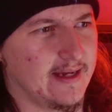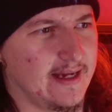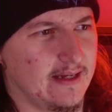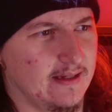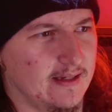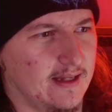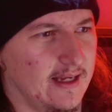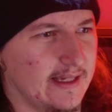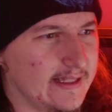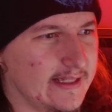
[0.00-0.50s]
And
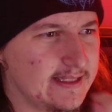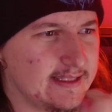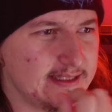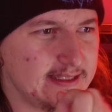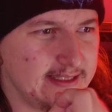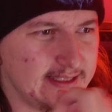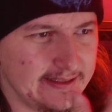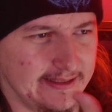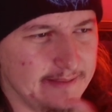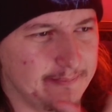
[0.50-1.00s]

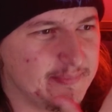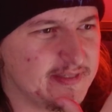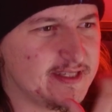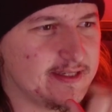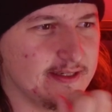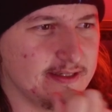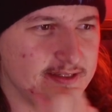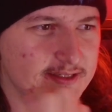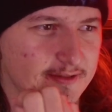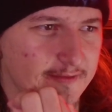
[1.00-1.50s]

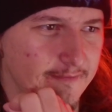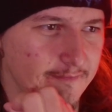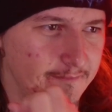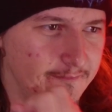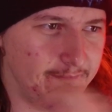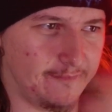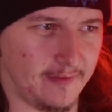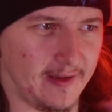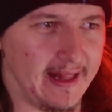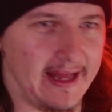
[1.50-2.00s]
glimpses of
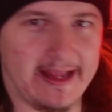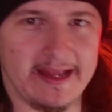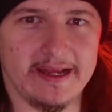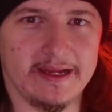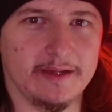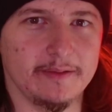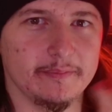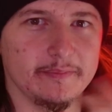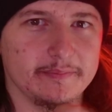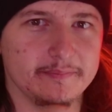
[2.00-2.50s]

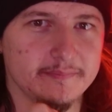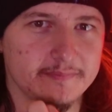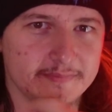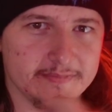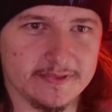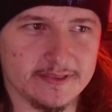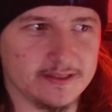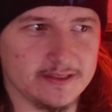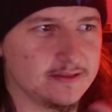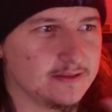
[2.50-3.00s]
flame
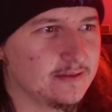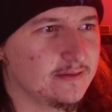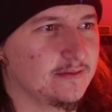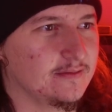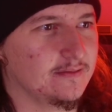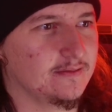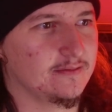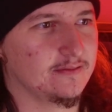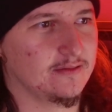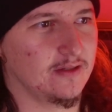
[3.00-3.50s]

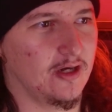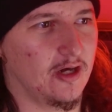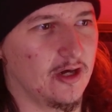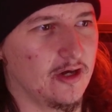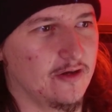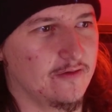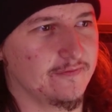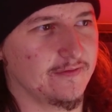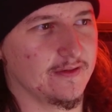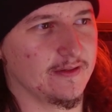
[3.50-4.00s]

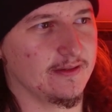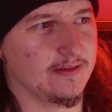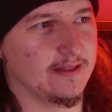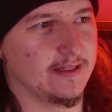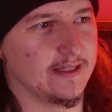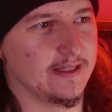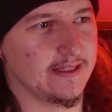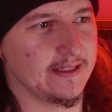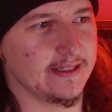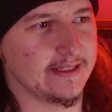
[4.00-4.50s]
over
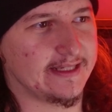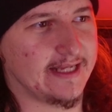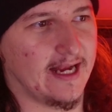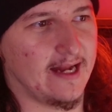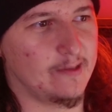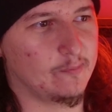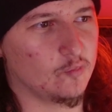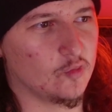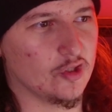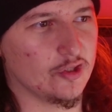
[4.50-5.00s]
the
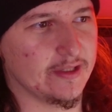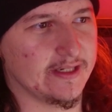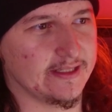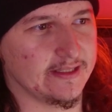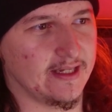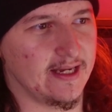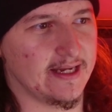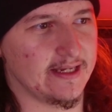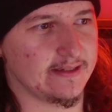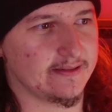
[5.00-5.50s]
camera in
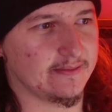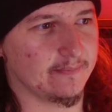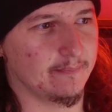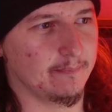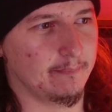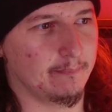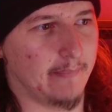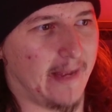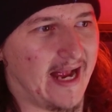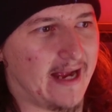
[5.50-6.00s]

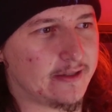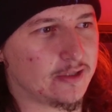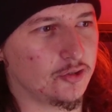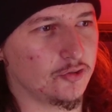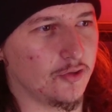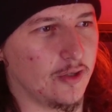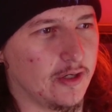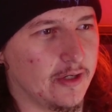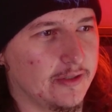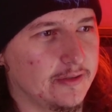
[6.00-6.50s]

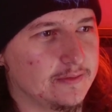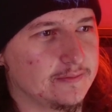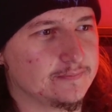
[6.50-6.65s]
macro.